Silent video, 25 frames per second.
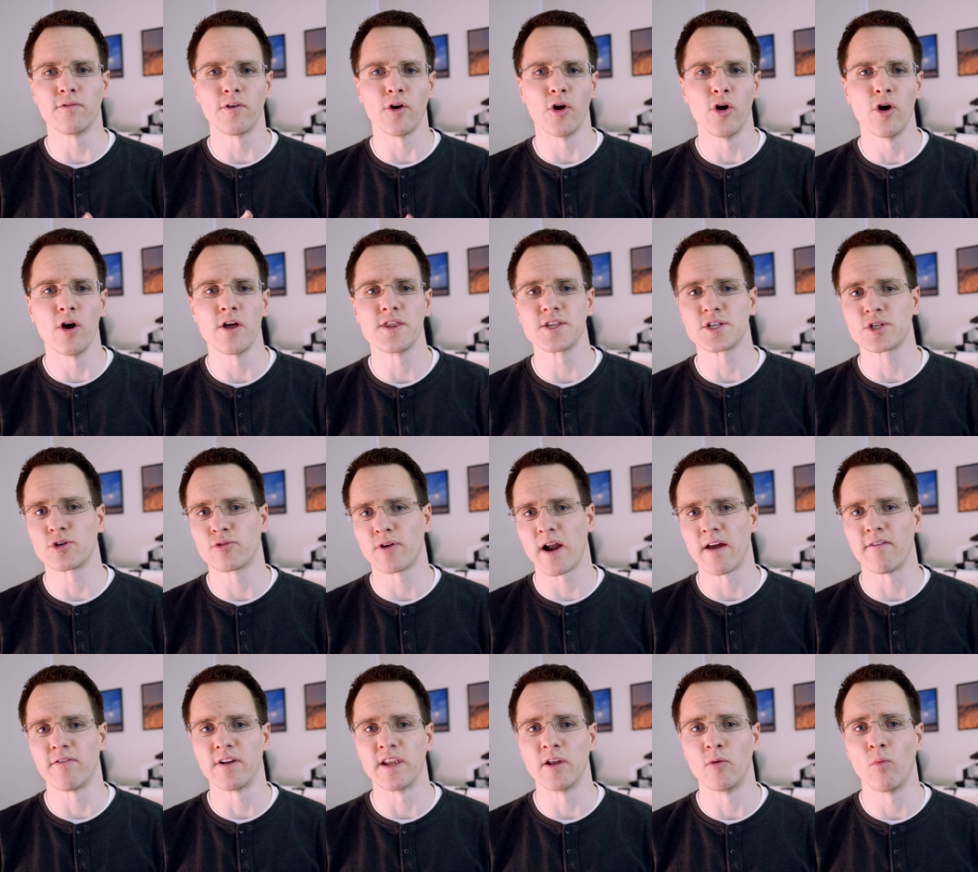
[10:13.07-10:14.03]
of Earth's
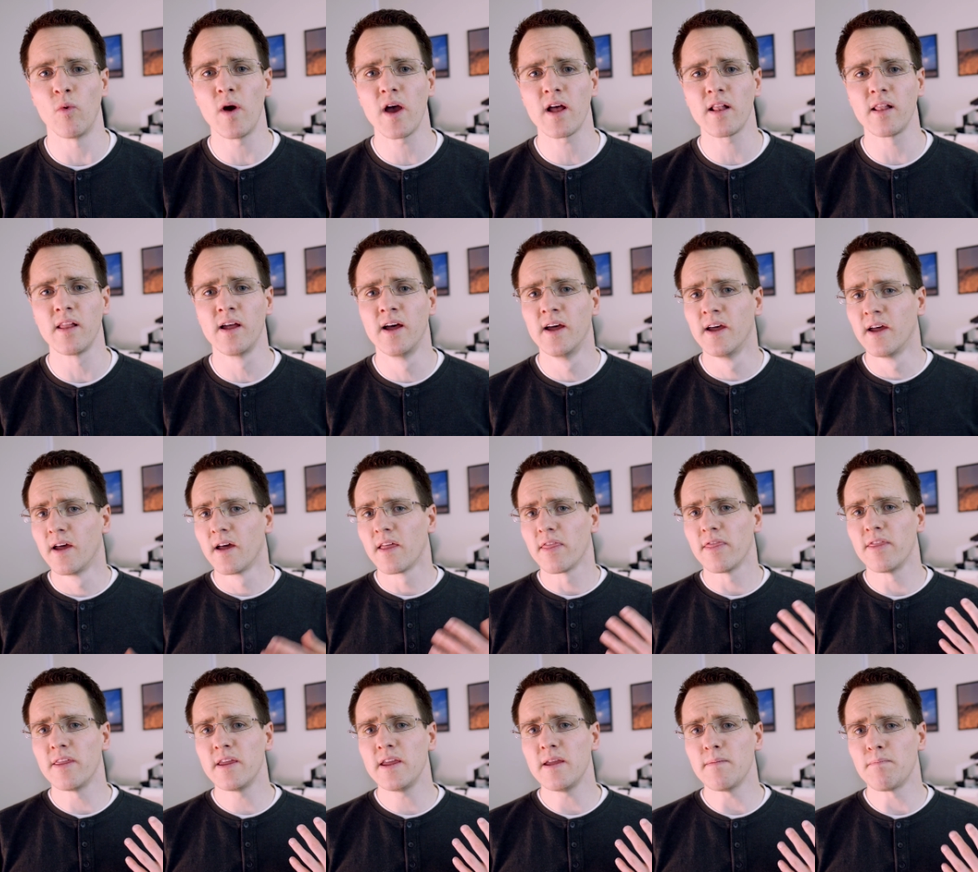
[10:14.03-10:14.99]
gravity well,
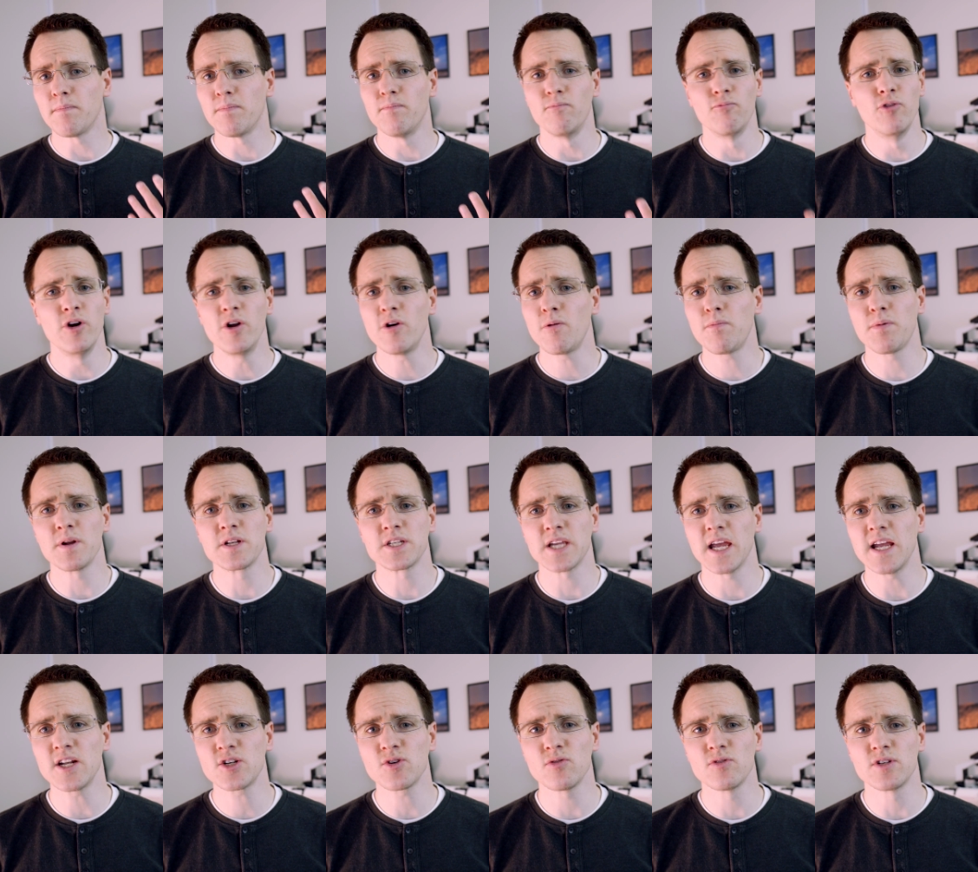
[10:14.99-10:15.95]
the real
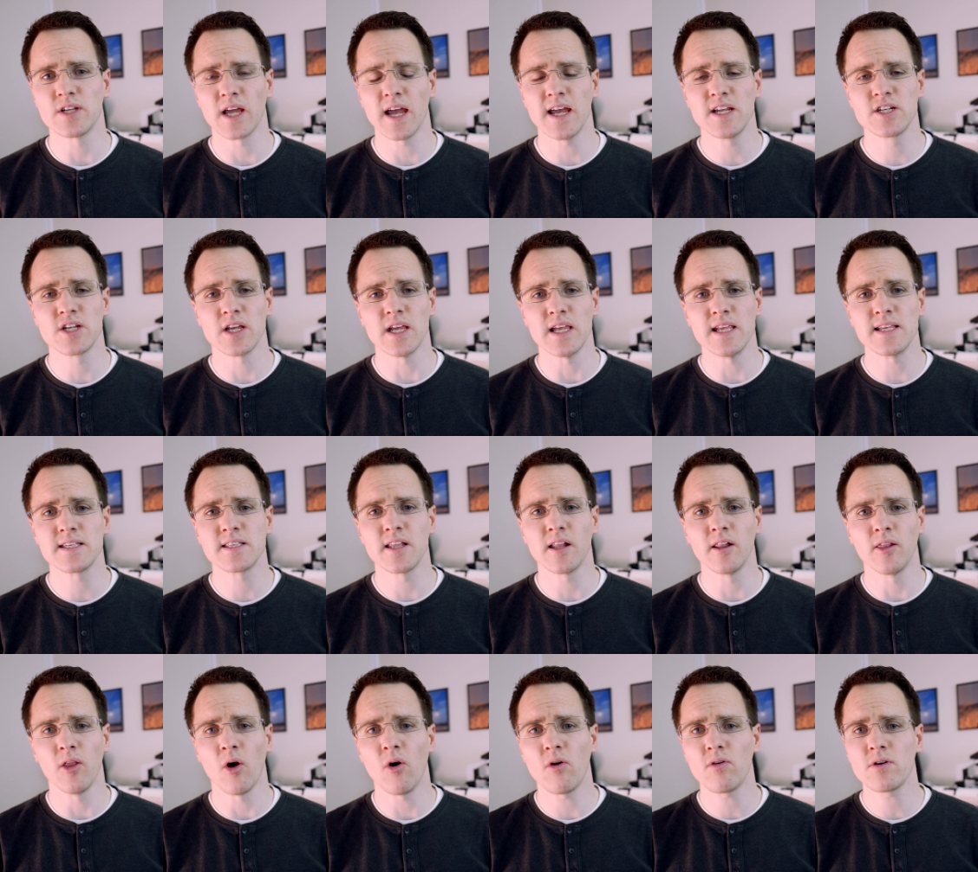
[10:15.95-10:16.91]
potential danger is
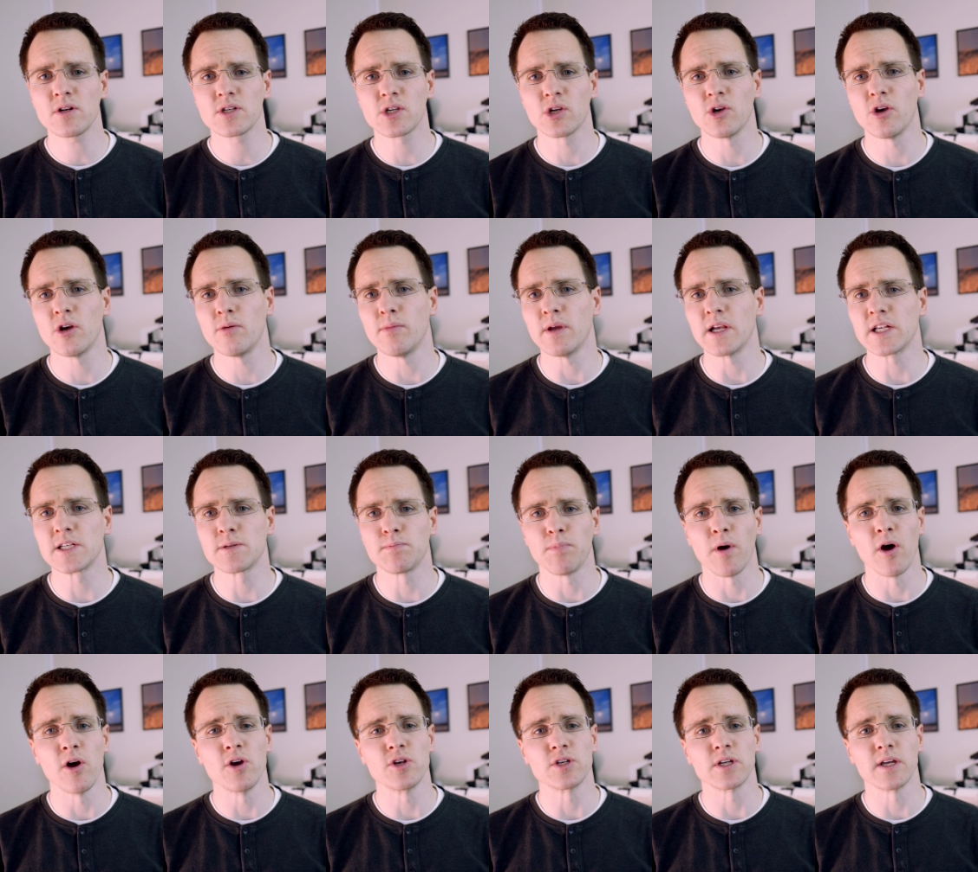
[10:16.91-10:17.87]
the long term
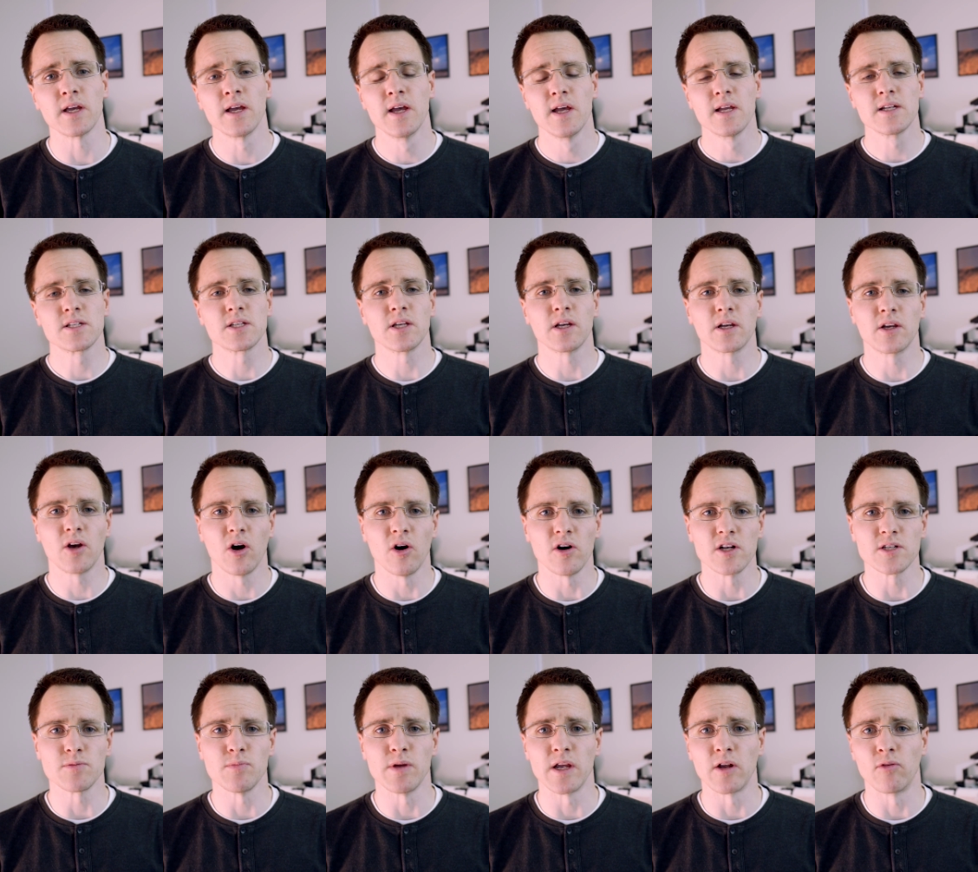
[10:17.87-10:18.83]
exposure to
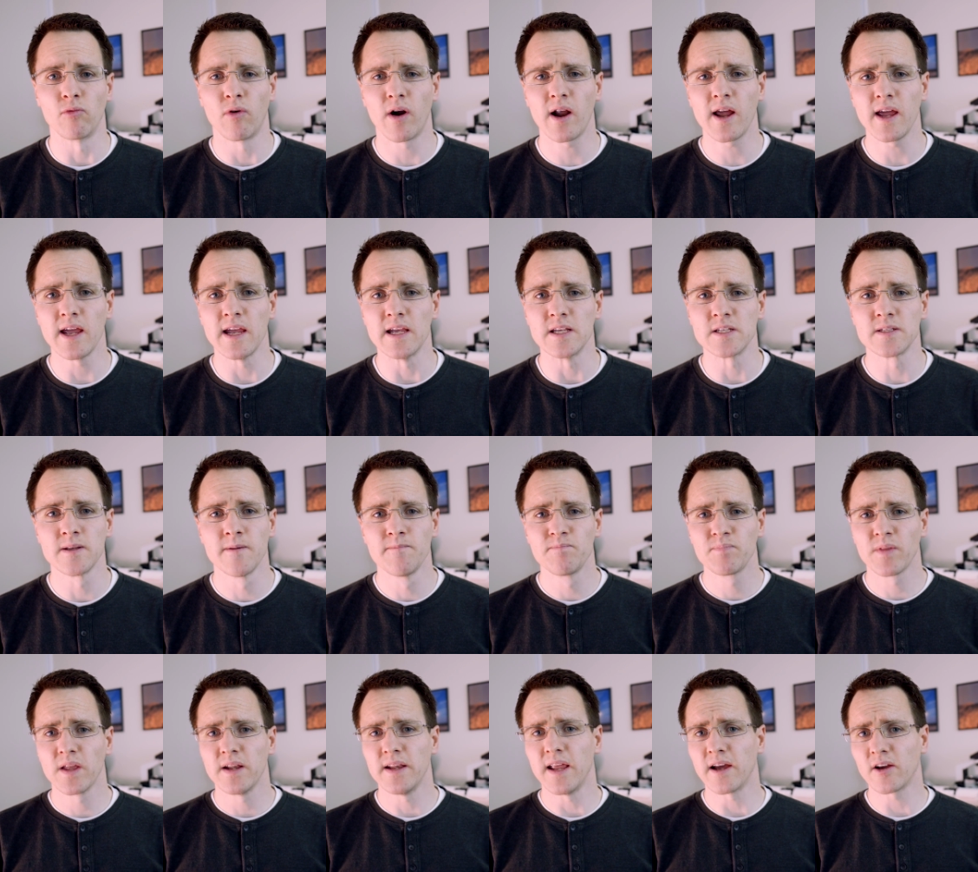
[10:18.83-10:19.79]
cosmic rays.
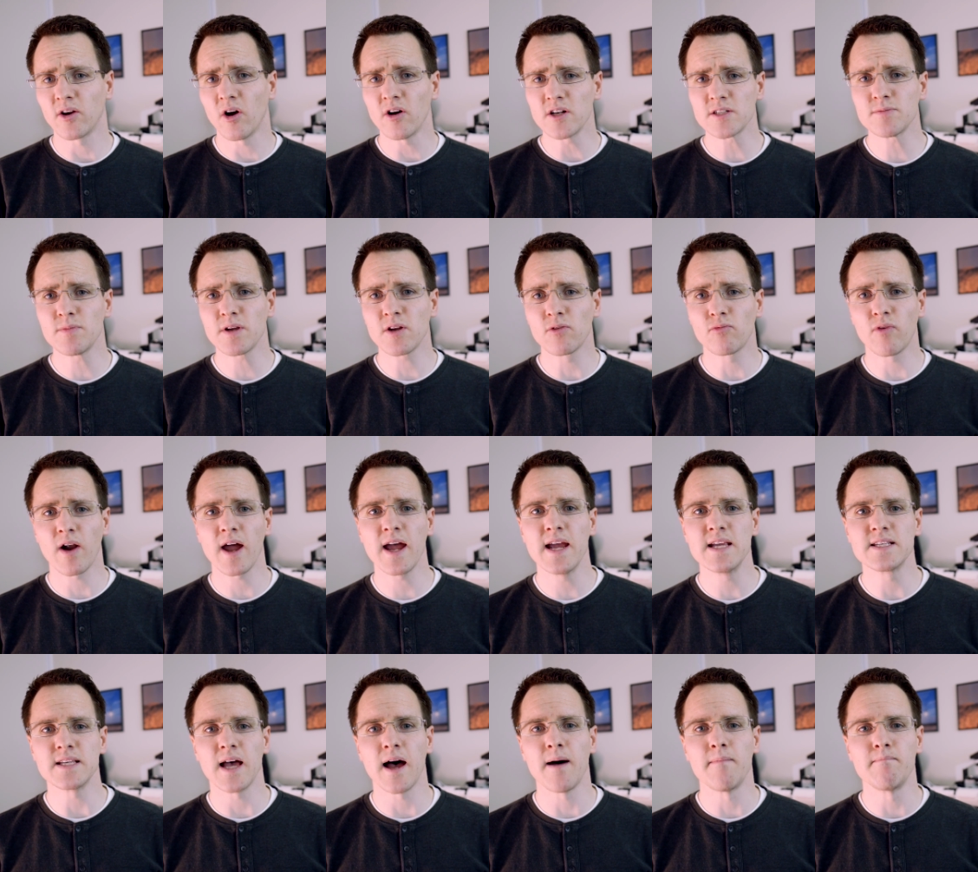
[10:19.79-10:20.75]
Now, cosmic
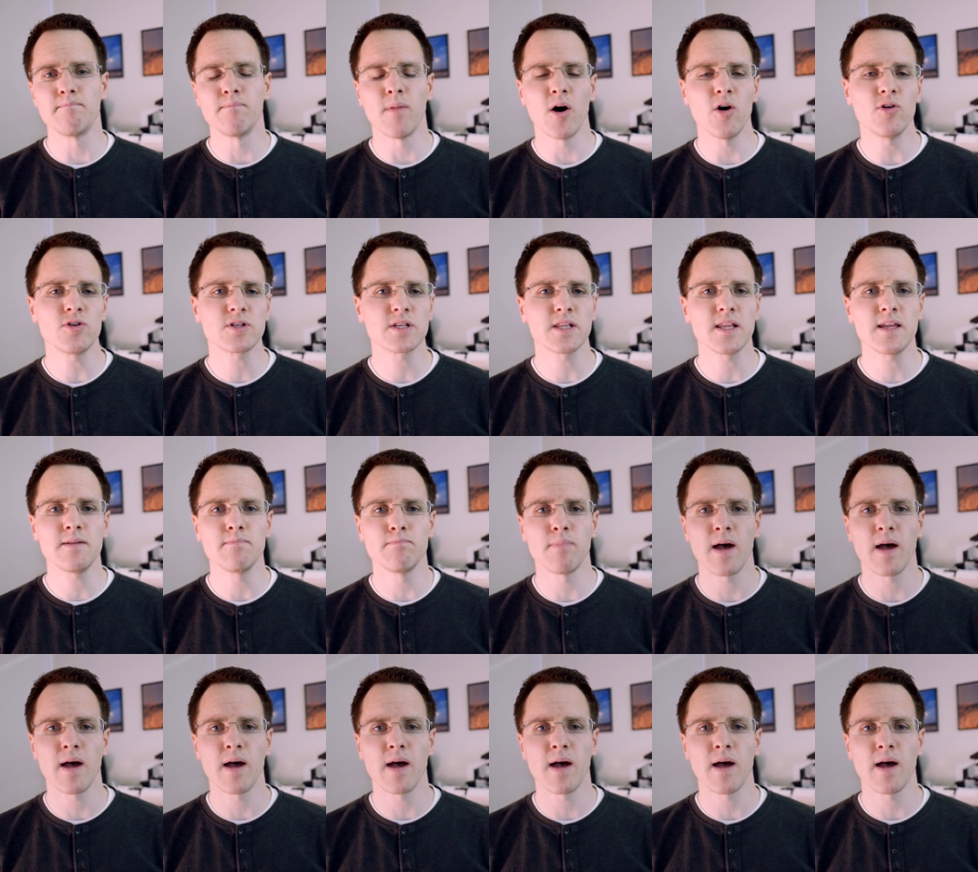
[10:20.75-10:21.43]
rays are mostly